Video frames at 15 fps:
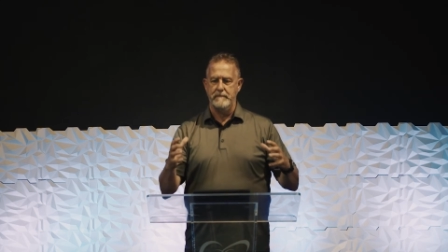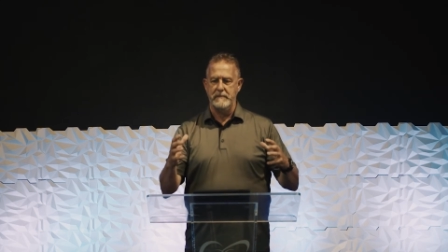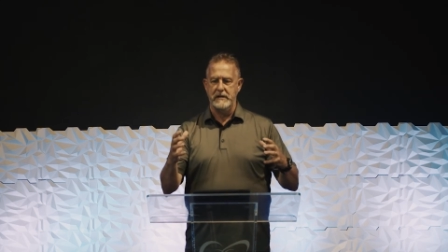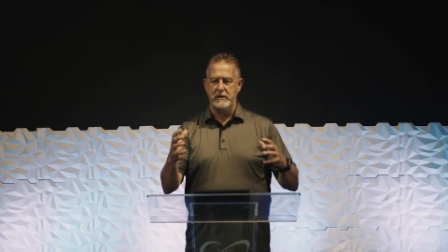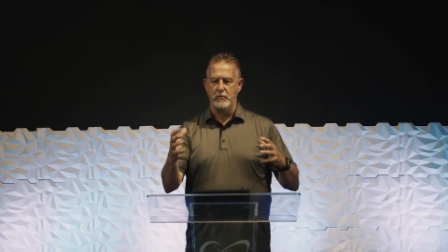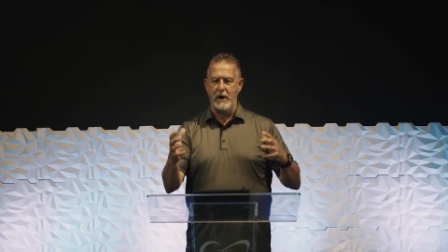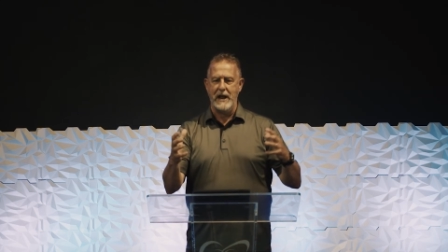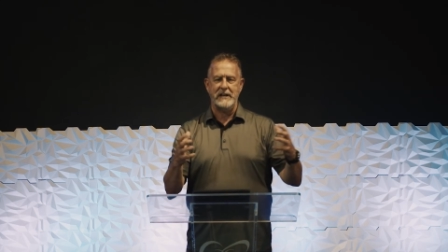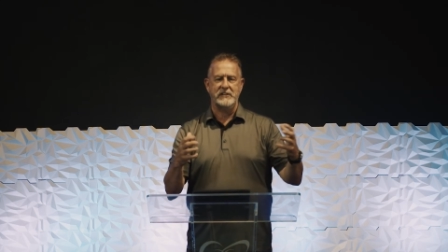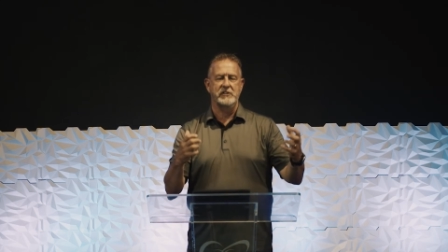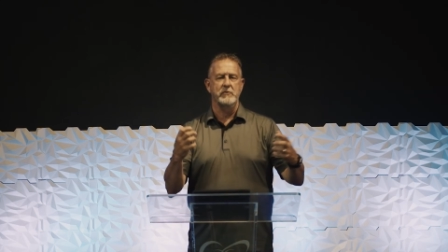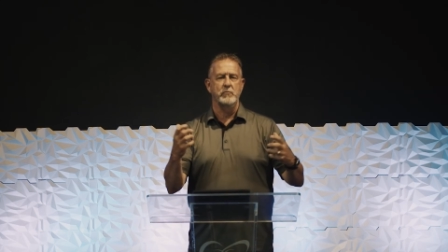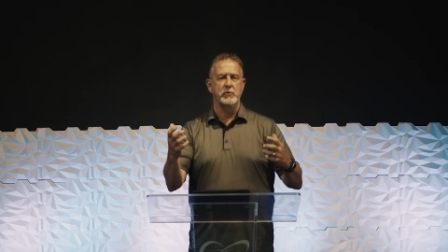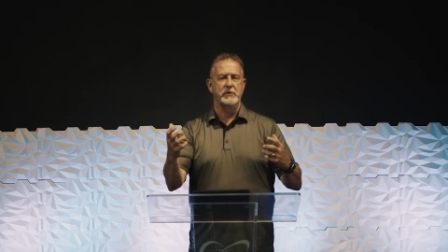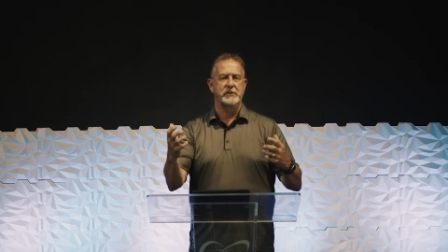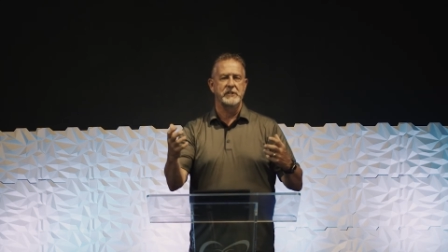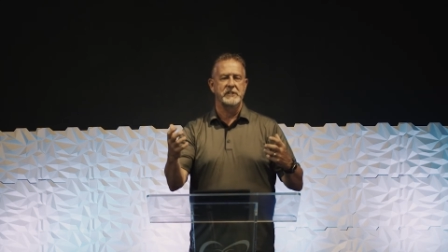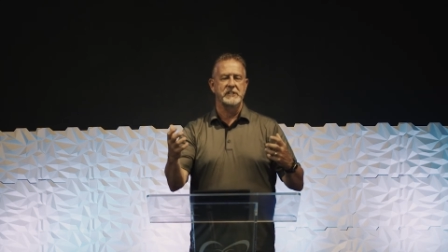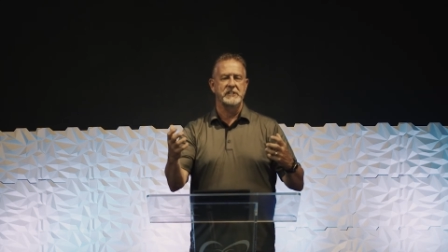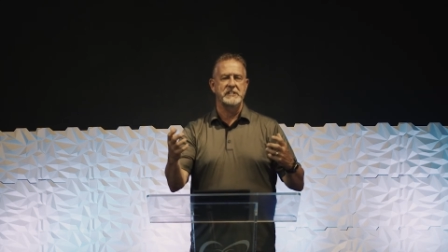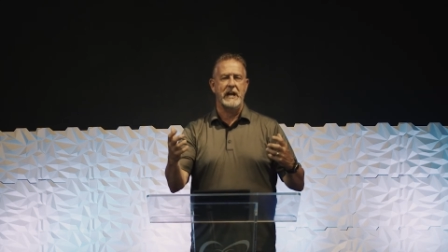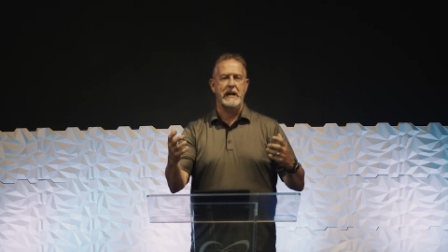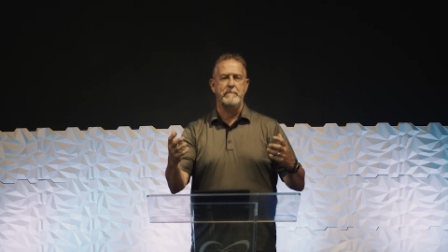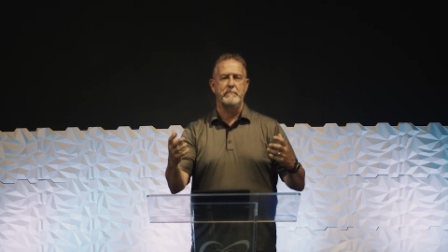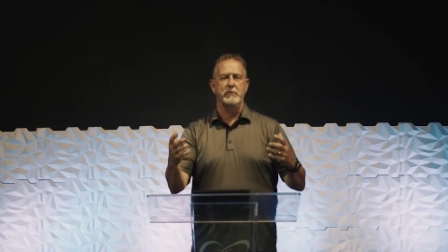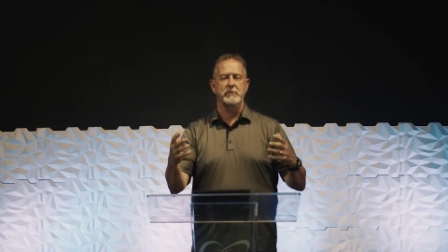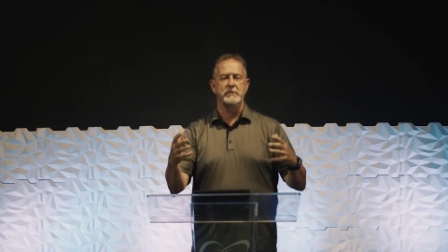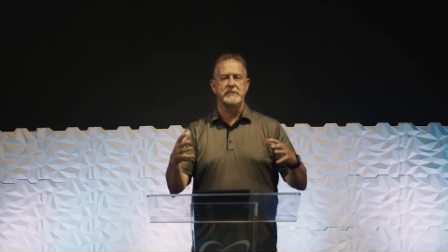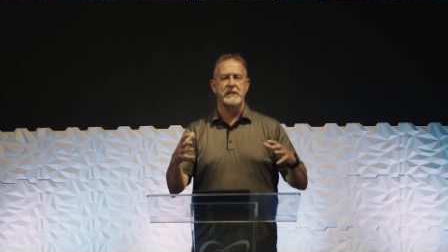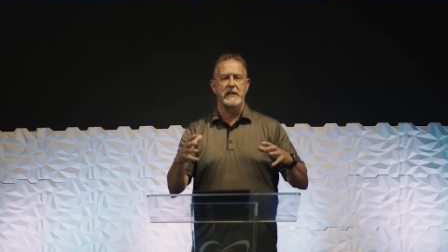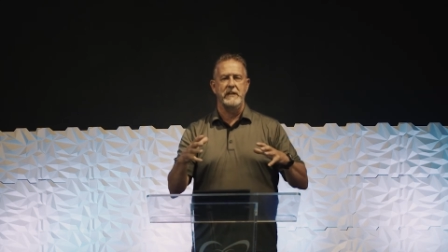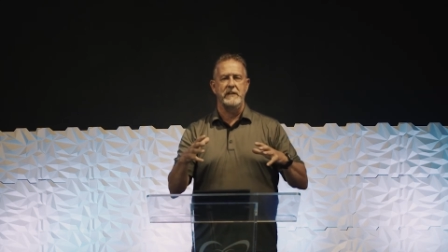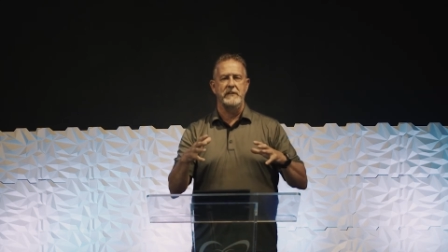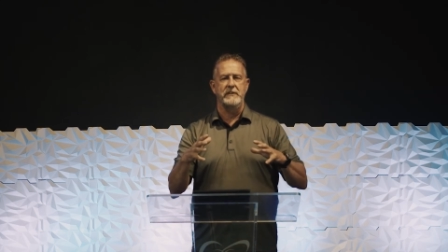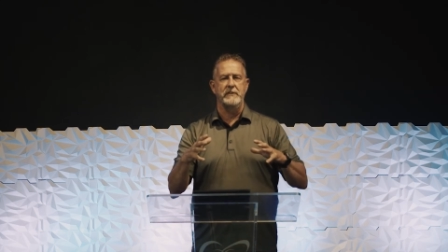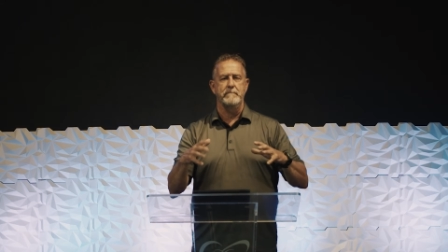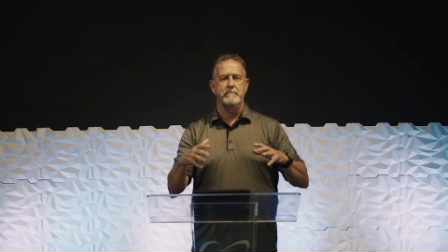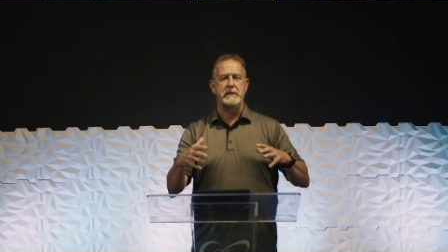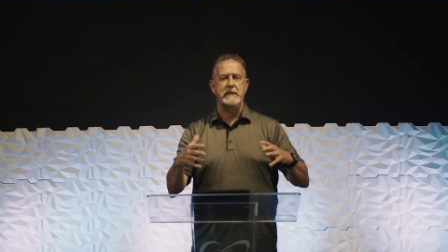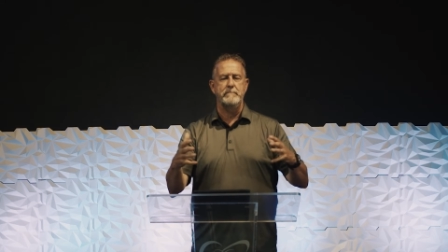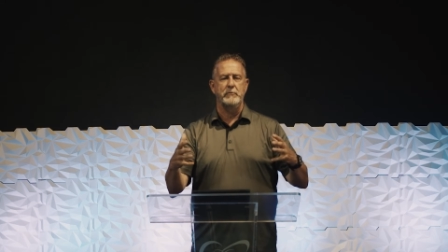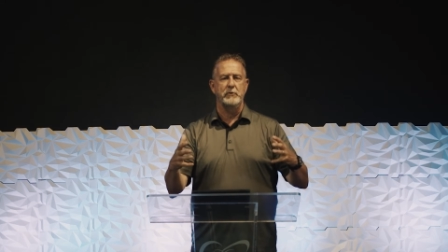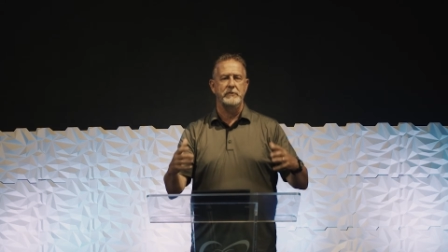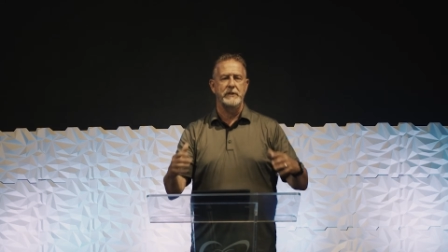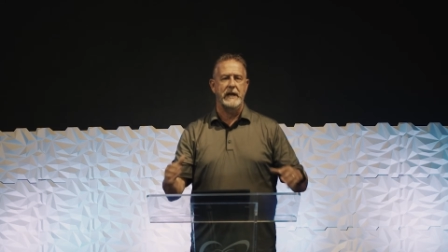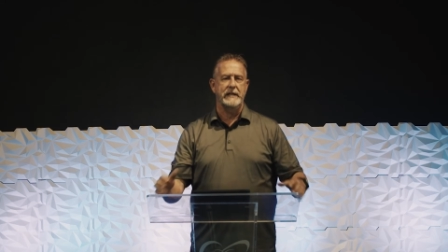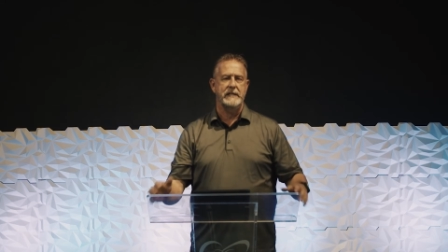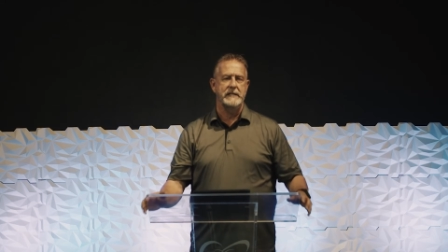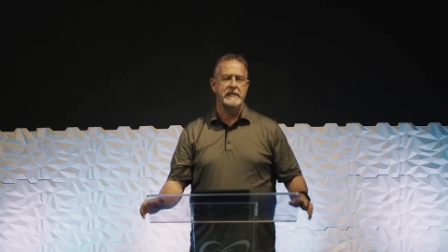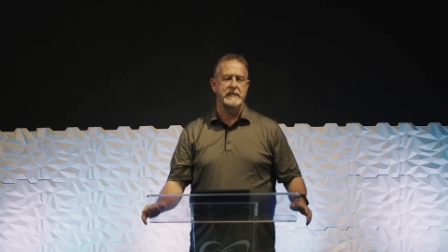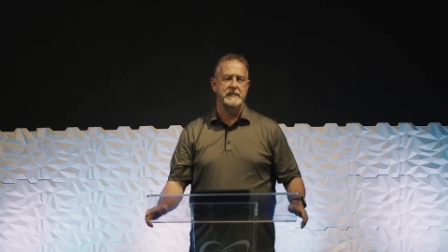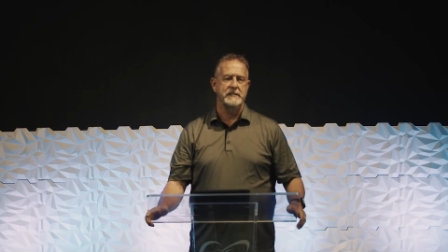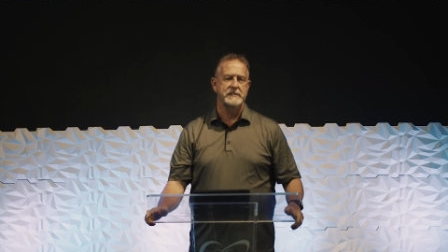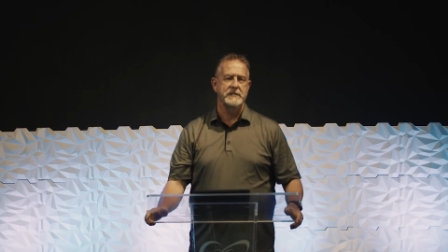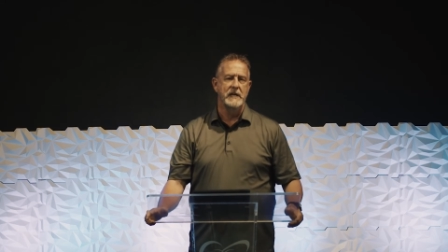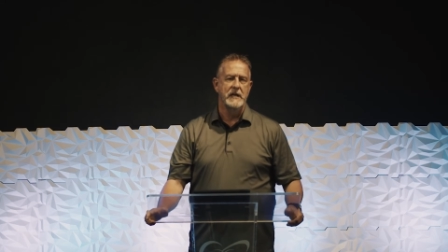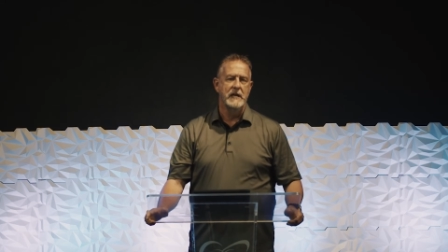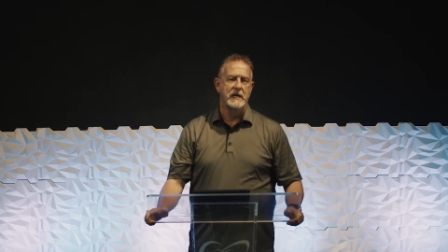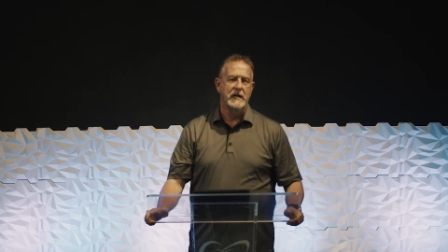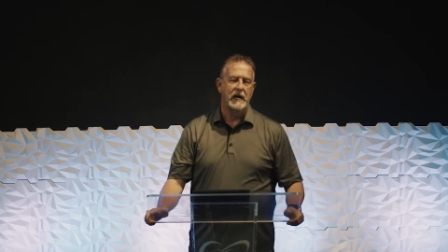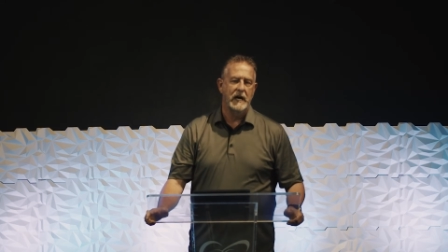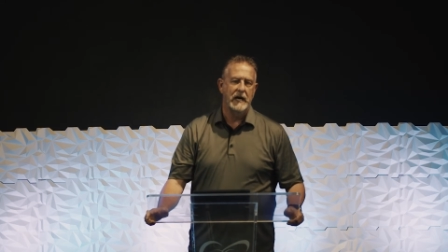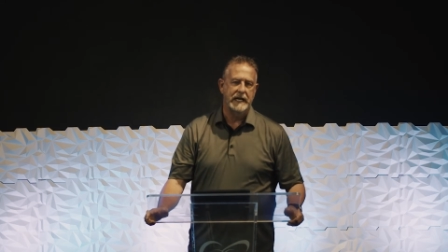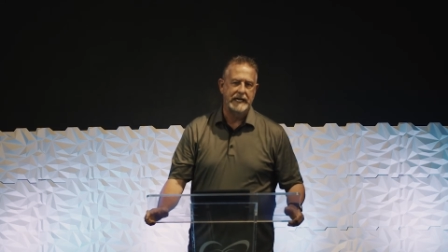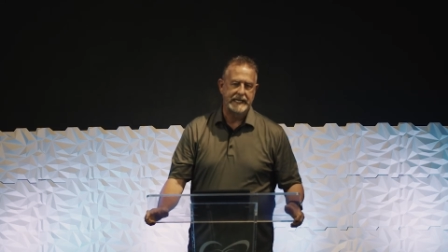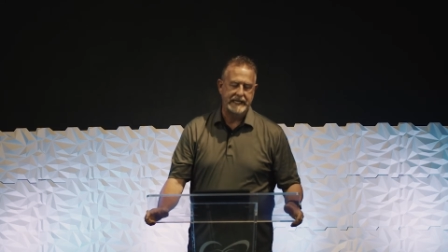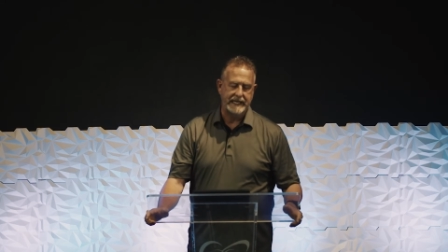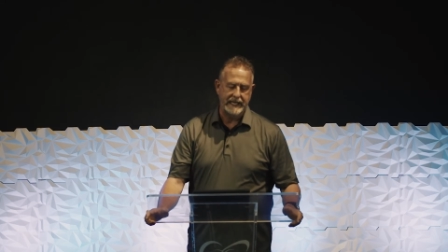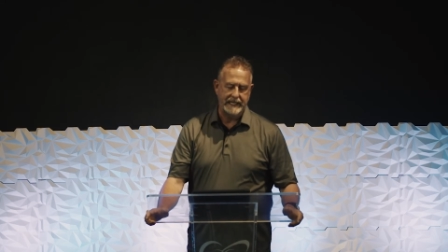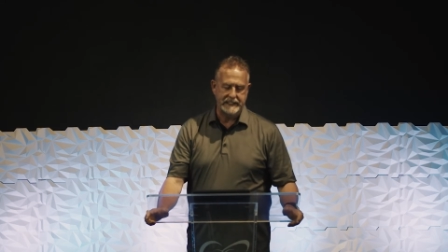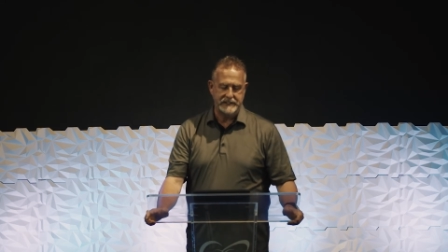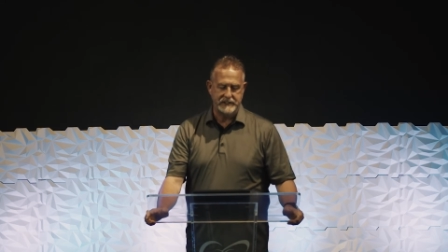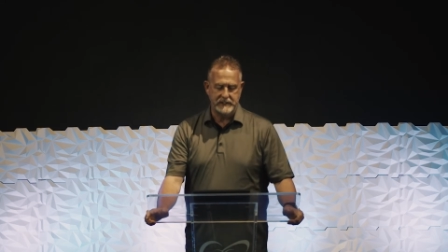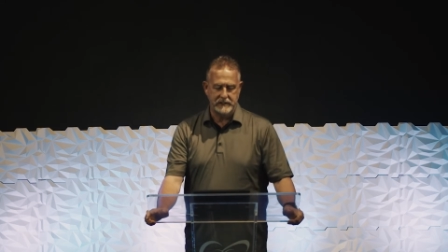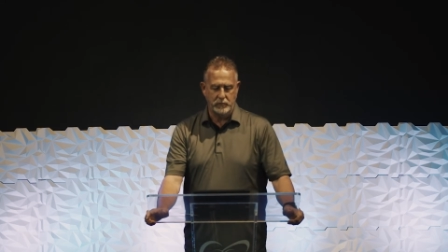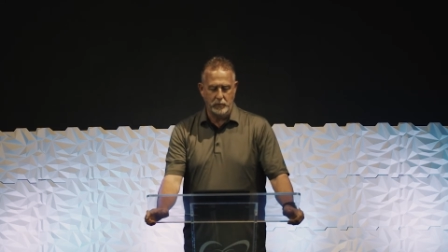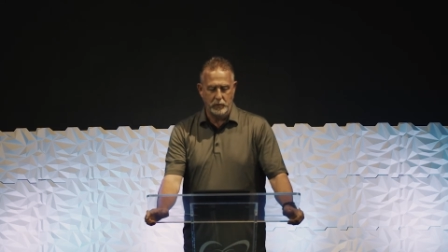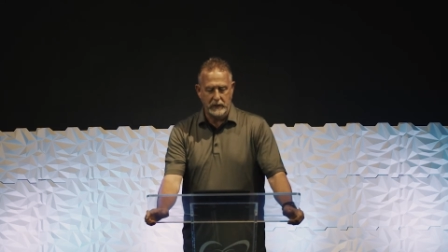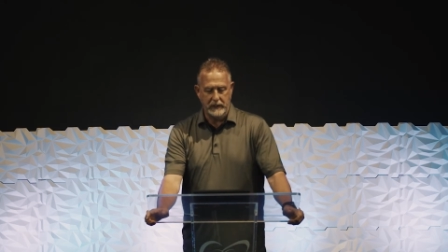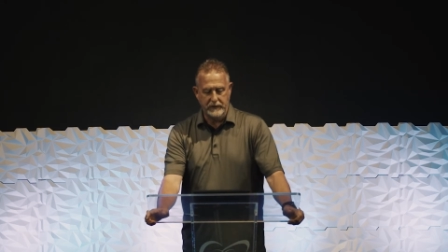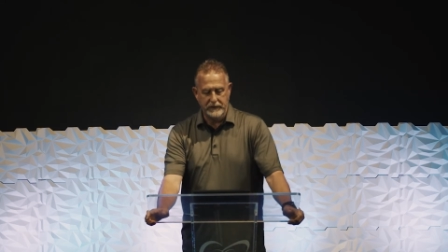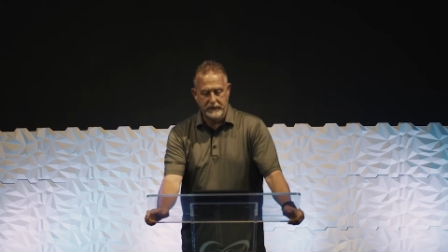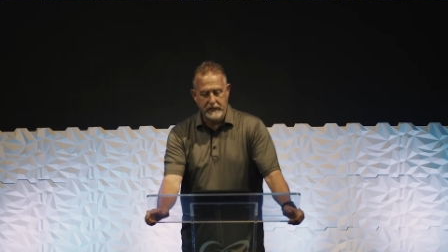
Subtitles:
interaction with the disciples and the people that he is engaging with.